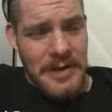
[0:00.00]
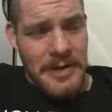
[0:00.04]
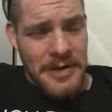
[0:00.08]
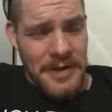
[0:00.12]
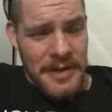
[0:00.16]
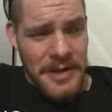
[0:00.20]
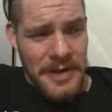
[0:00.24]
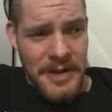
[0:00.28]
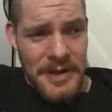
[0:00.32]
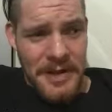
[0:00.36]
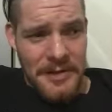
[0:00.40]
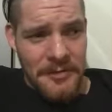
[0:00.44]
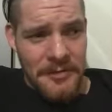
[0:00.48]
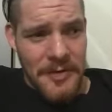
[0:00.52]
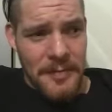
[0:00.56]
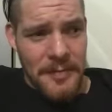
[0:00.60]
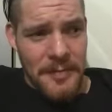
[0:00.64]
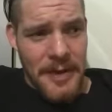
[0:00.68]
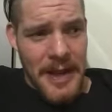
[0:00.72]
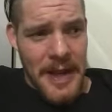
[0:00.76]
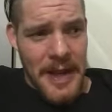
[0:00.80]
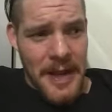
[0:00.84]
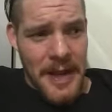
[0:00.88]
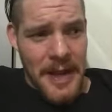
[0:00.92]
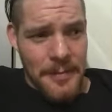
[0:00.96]
history
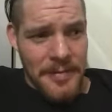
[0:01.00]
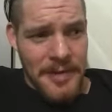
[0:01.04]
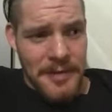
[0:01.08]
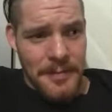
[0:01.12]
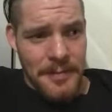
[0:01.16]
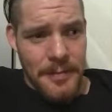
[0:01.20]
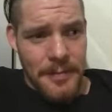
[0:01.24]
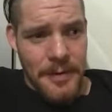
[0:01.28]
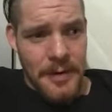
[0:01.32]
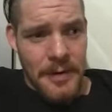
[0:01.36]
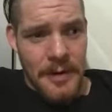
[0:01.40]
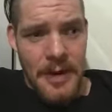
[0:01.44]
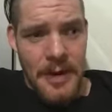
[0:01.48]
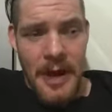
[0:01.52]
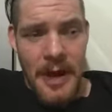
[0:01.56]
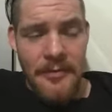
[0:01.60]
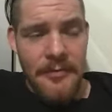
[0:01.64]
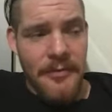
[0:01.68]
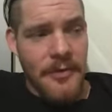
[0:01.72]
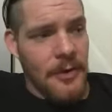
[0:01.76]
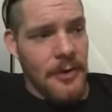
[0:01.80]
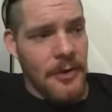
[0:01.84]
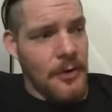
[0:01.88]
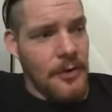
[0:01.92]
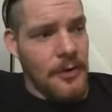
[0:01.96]
perhaps. But I
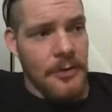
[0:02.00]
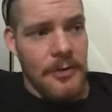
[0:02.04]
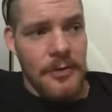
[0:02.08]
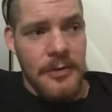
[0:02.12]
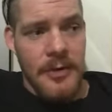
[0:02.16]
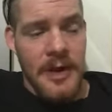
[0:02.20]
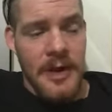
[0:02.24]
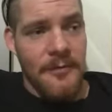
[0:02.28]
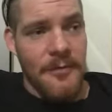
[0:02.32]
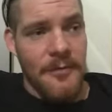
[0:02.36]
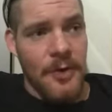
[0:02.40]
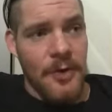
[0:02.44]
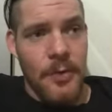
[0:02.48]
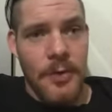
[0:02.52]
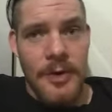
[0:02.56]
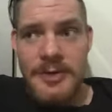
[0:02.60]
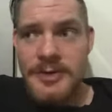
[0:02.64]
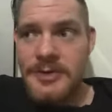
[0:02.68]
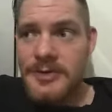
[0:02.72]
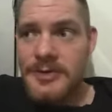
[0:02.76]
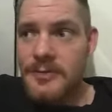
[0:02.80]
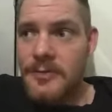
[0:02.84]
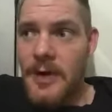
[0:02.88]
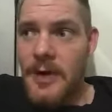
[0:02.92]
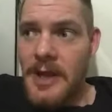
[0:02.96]
feel if you want
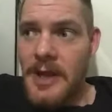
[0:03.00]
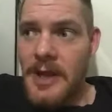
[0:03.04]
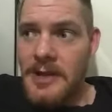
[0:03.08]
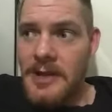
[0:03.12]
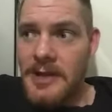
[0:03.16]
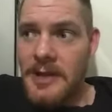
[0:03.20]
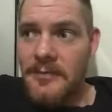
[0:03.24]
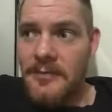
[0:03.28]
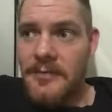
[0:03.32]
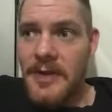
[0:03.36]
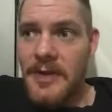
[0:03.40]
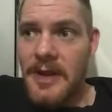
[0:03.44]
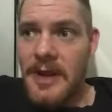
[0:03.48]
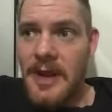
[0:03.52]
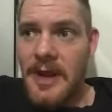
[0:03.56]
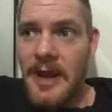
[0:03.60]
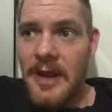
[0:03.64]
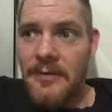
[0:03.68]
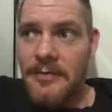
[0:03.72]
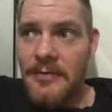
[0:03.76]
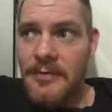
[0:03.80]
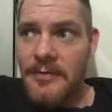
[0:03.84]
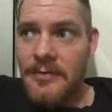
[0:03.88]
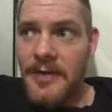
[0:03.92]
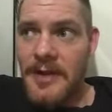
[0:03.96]
to write something,
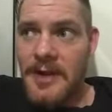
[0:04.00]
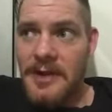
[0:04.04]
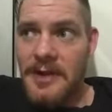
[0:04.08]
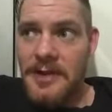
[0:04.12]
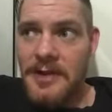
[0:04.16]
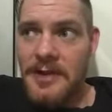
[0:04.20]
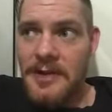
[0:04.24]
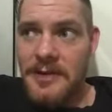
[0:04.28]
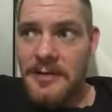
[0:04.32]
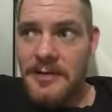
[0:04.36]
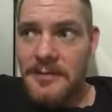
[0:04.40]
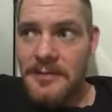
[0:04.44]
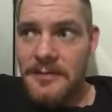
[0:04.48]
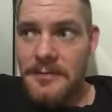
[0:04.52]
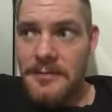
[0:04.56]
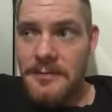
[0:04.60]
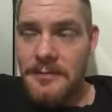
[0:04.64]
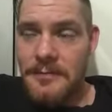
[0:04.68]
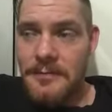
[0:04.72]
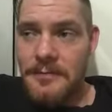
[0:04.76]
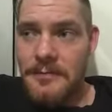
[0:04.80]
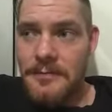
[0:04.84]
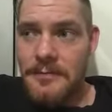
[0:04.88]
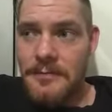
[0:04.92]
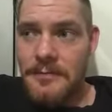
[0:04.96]
everything's,
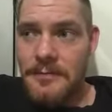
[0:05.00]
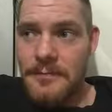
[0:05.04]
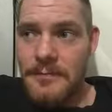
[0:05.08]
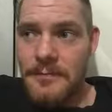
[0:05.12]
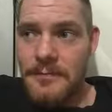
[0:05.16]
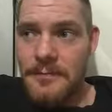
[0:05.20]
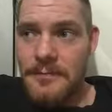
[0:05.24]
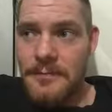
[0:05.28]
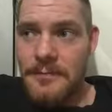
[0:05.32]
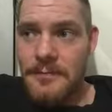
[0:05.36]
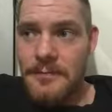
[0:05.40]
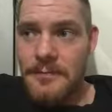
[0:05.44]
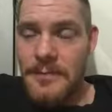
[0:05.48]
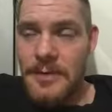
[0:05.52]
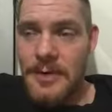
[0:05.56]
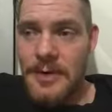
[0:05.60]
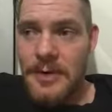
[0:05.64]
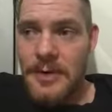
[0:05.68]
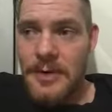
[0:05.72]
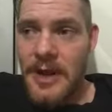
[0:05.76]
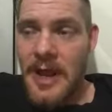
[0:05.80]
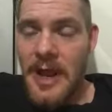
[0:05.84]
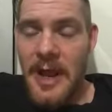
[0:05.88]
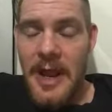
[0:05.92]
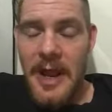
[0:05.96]
you
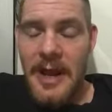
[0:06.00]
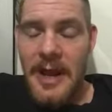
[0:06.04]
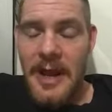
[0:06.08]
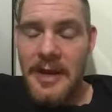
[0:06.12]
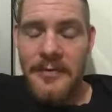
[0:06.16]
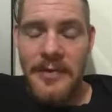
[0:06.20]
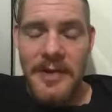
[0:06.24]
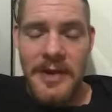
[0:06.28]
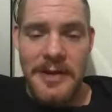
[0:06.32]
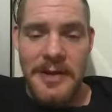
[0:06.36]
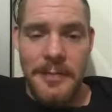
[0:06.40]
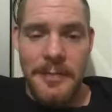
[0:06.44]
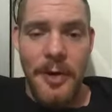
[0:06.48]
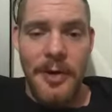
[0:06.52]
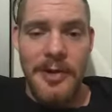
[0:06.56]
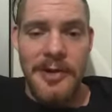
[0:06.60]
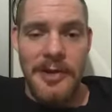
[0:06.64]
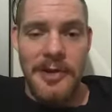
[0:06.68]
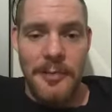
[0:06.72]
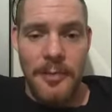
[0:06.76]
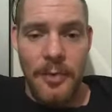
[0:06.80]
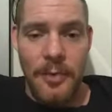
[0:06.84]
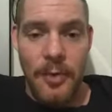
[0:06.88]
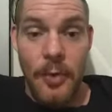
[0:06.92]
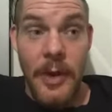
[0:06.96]
know, anything's
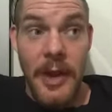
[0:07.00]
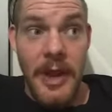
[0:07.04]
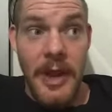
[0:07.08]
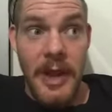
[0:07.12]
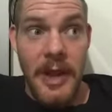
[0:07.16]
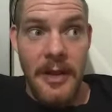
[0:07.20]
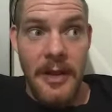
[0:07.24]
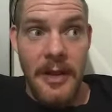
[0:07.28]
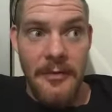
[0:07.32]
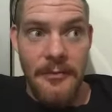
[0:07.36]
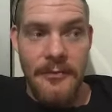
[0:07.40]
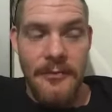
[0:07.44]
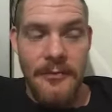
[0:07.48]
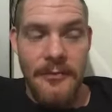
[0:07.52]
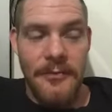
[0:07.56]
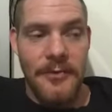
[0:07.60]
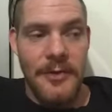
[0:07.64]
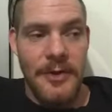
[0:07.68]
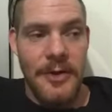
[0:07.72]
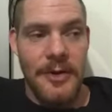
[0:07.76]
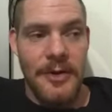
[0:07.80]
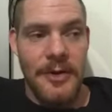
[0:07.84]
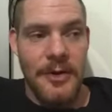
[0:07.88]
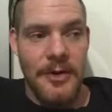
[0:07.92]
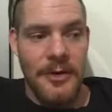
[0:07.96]
possible if,
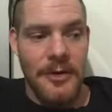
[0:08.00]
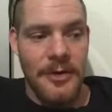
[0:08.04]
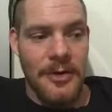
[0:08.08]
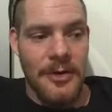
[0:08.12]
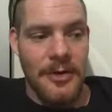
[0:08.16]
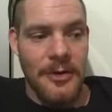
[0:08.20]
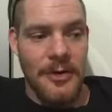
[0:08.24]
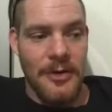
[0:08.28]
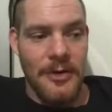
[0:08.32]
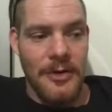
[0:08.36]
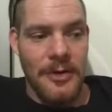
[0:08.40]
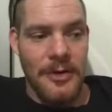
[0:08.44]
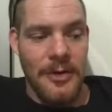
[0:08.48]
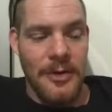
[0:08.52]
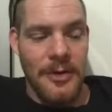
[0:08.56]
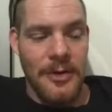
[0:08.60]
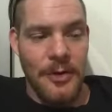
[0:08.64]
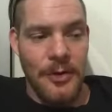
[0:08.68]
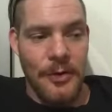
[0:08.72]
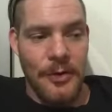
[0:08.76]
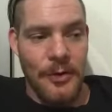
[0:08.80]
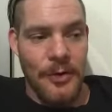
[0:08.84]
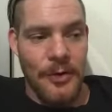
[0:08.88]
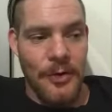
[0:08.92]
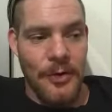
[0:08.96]
you know,
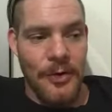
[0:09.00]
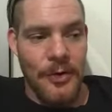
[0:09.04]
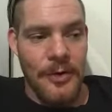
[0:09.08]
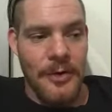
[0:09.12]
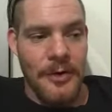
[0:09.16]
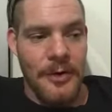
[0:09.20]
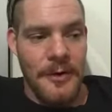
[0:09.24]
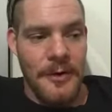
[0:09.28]
you're